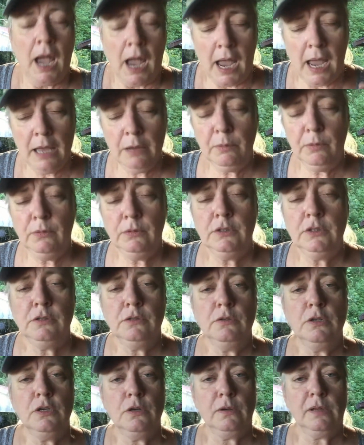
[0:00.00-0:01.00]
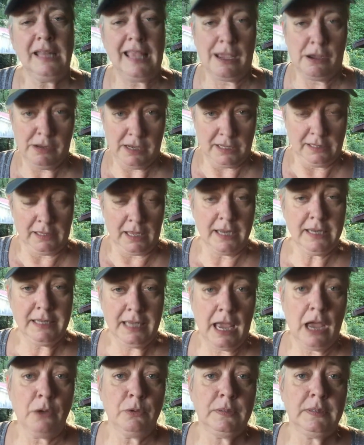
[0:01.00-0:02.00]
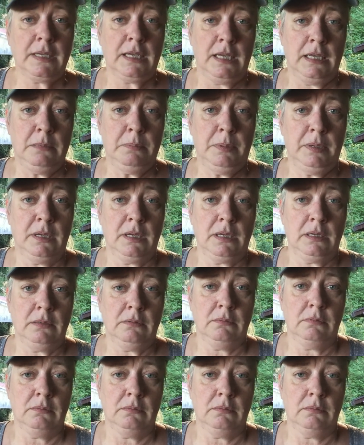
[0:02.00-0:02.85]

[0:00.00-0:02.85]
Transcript: I will do your light housekeeping